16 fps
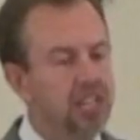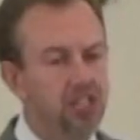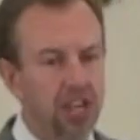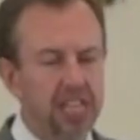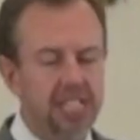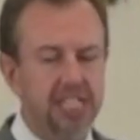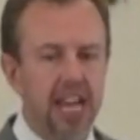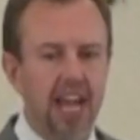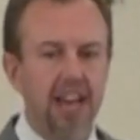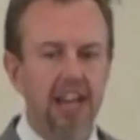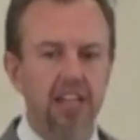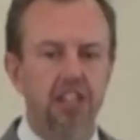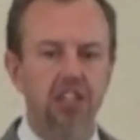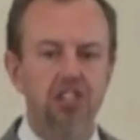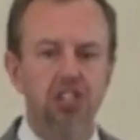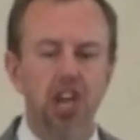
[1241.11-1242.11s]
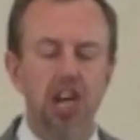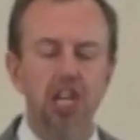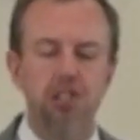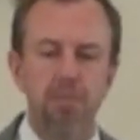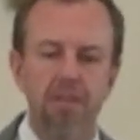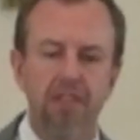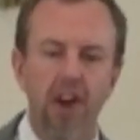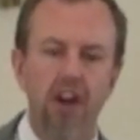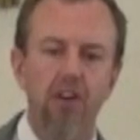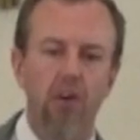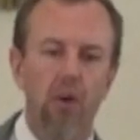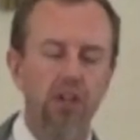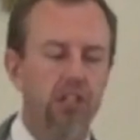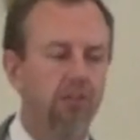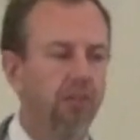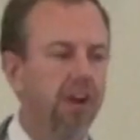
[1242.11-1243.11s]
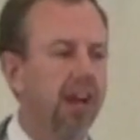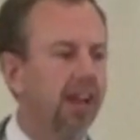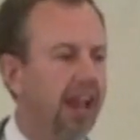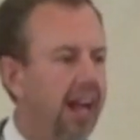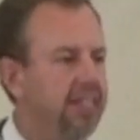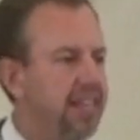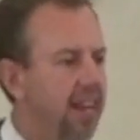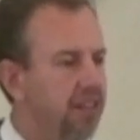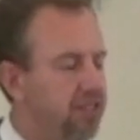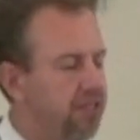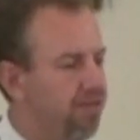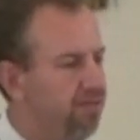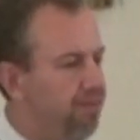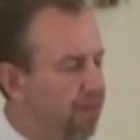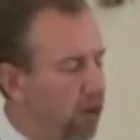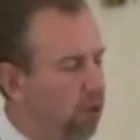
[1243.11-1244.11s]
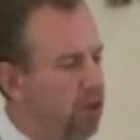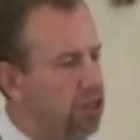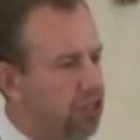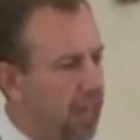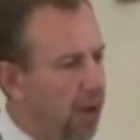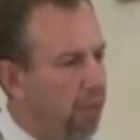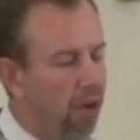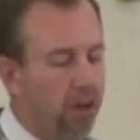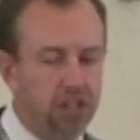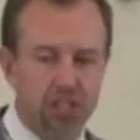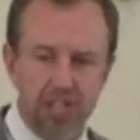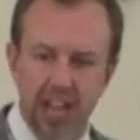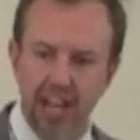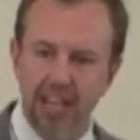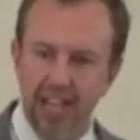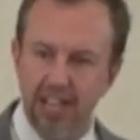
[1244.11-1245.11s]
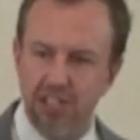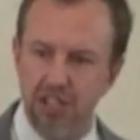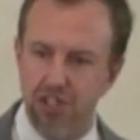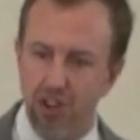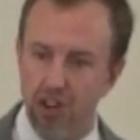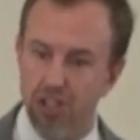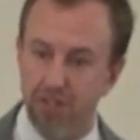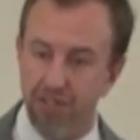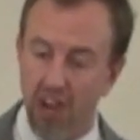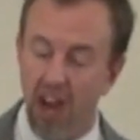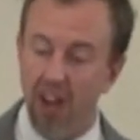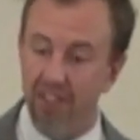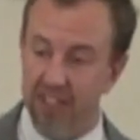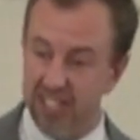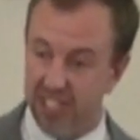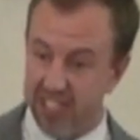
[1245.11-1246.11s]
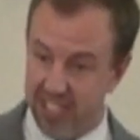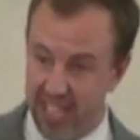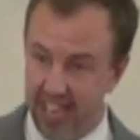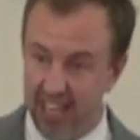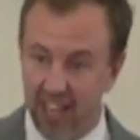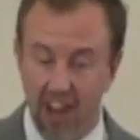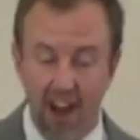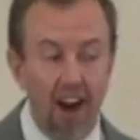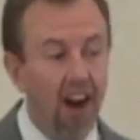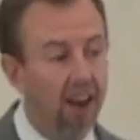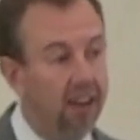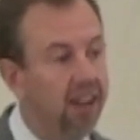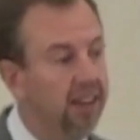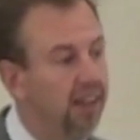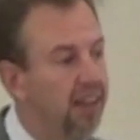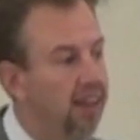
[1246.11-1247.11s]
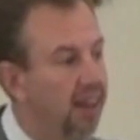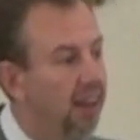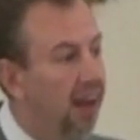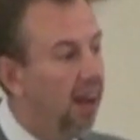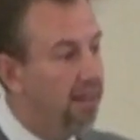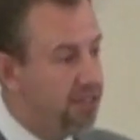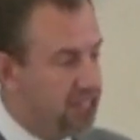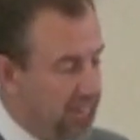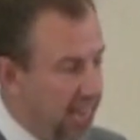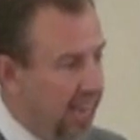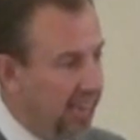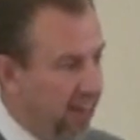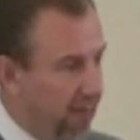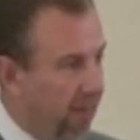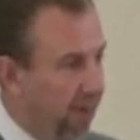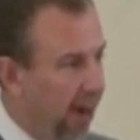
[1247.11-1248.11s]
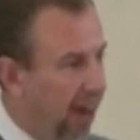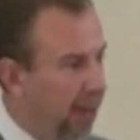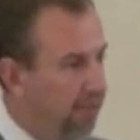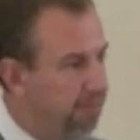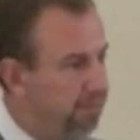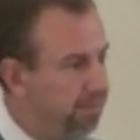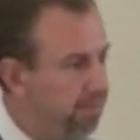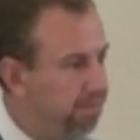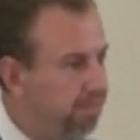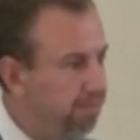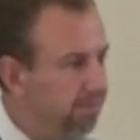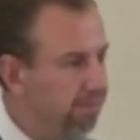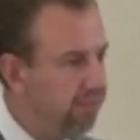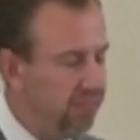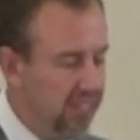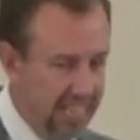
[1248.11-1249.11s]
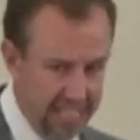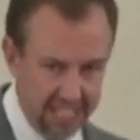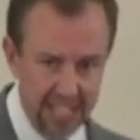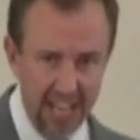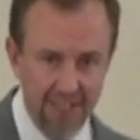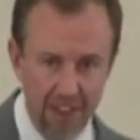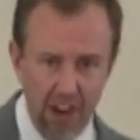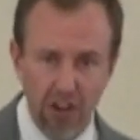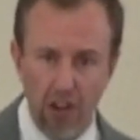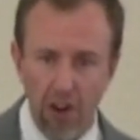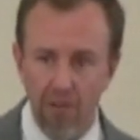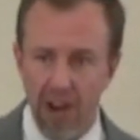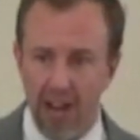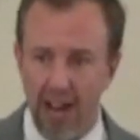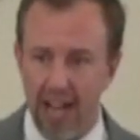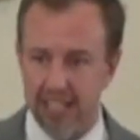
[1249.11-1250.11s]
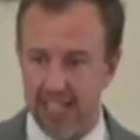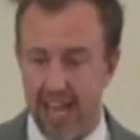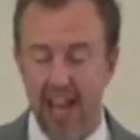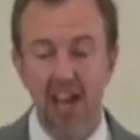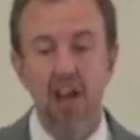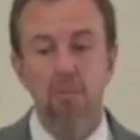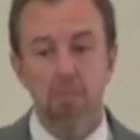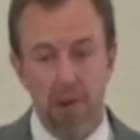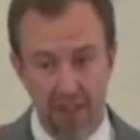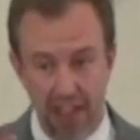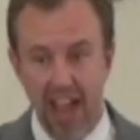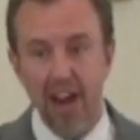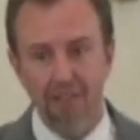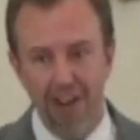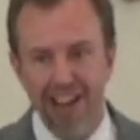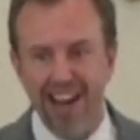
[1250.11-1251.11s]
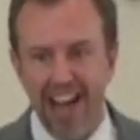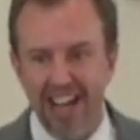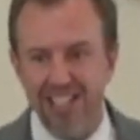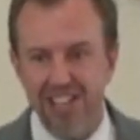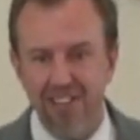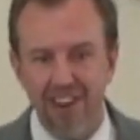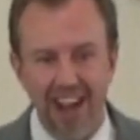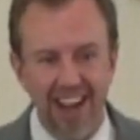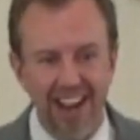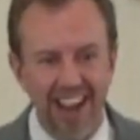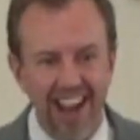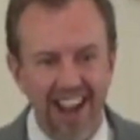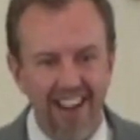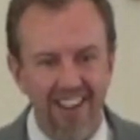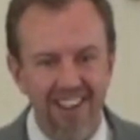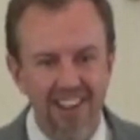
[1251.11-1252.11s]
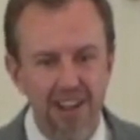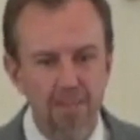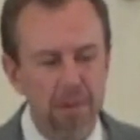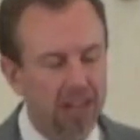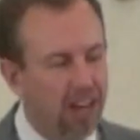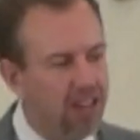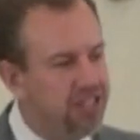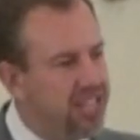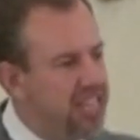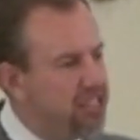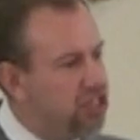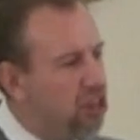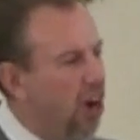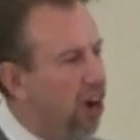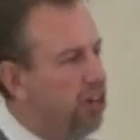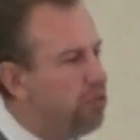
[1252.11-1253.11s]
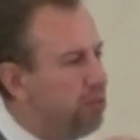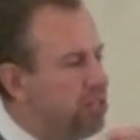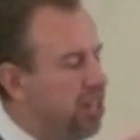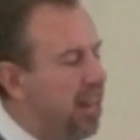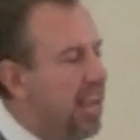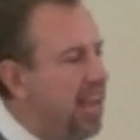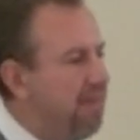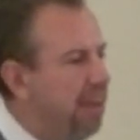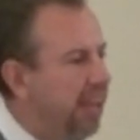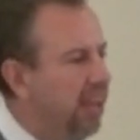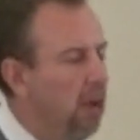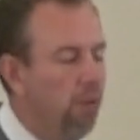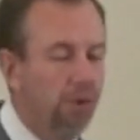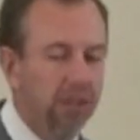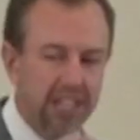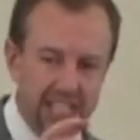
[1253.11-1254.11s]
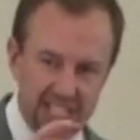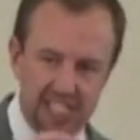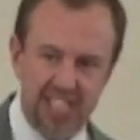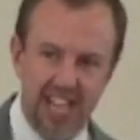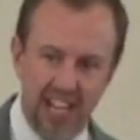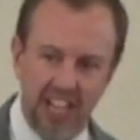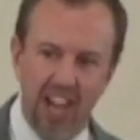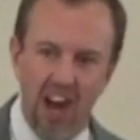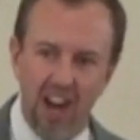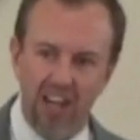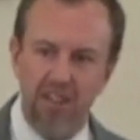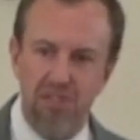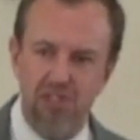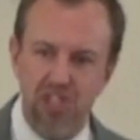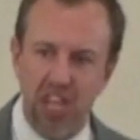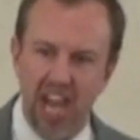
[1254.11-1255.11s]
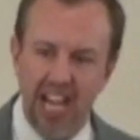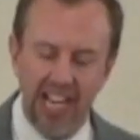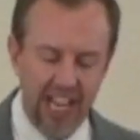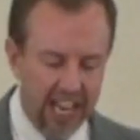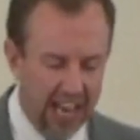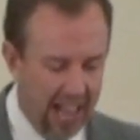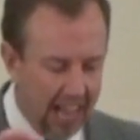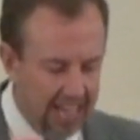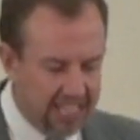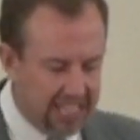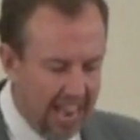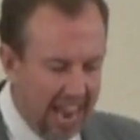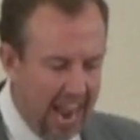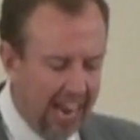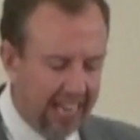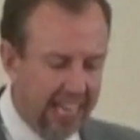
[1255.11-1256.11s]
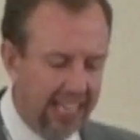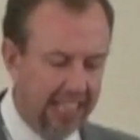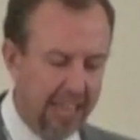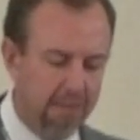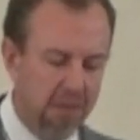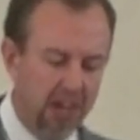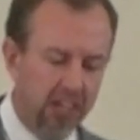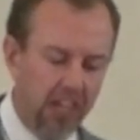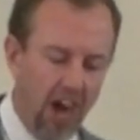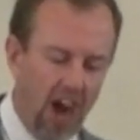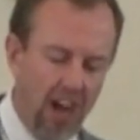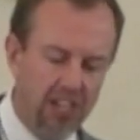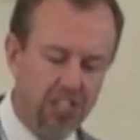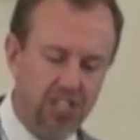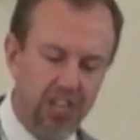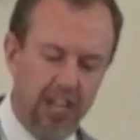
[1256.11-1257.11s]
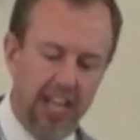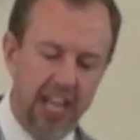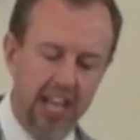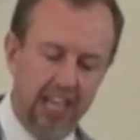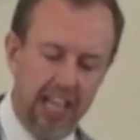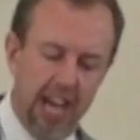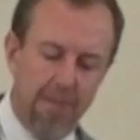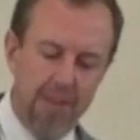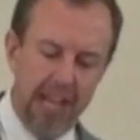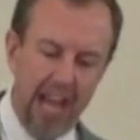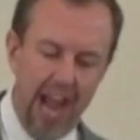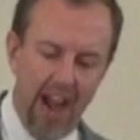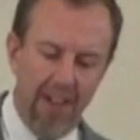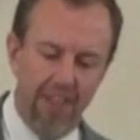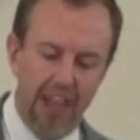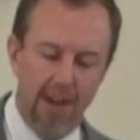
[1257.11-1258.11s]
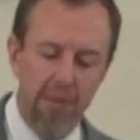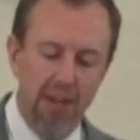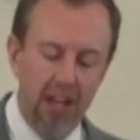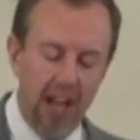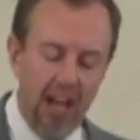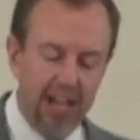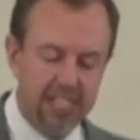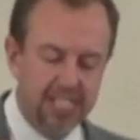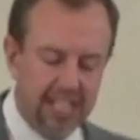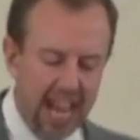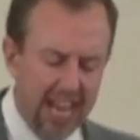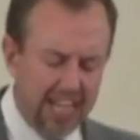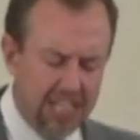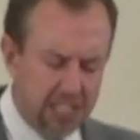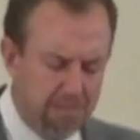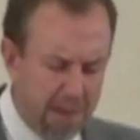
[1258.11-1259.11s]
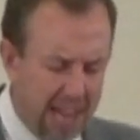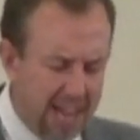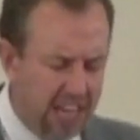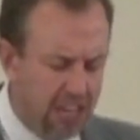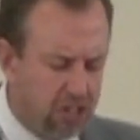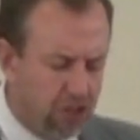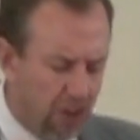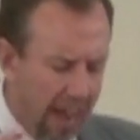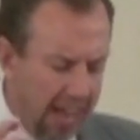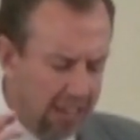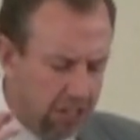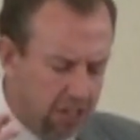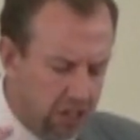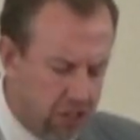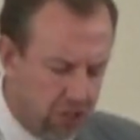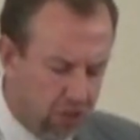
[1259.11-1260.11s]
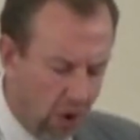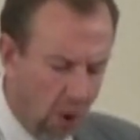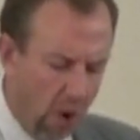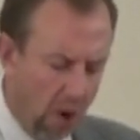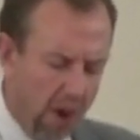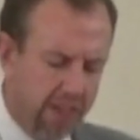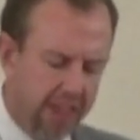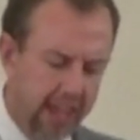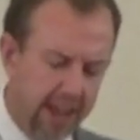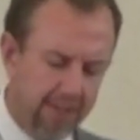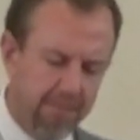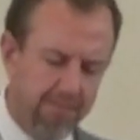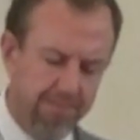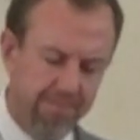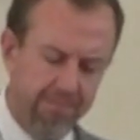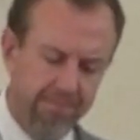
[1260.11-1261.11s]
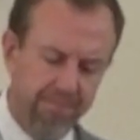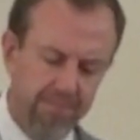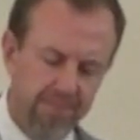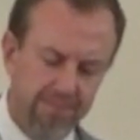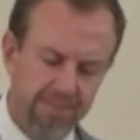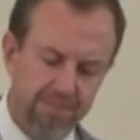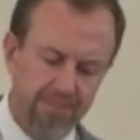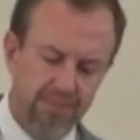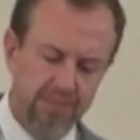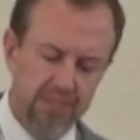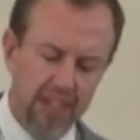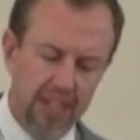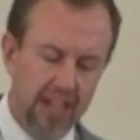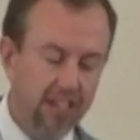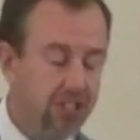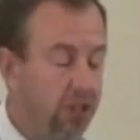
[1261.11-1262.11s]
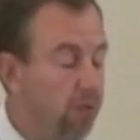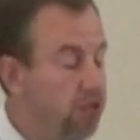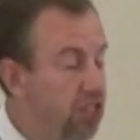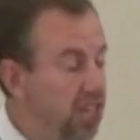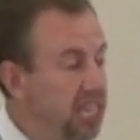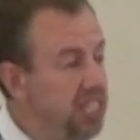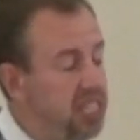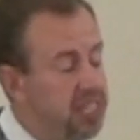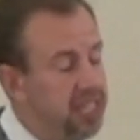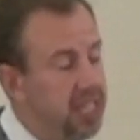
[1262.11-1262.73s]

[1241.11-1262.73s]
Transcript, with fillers: So he's saying in the judgment, they're going to realize how foolish they were to stand against the church of God, this synagogue of Satan, right? He's saying they're going to realize that, but they ain't realize it right now because this church was living with this synagogue of Satan attacking them, constantly coming at them, uh, Satan's minions trying to destroy them. And so Jesus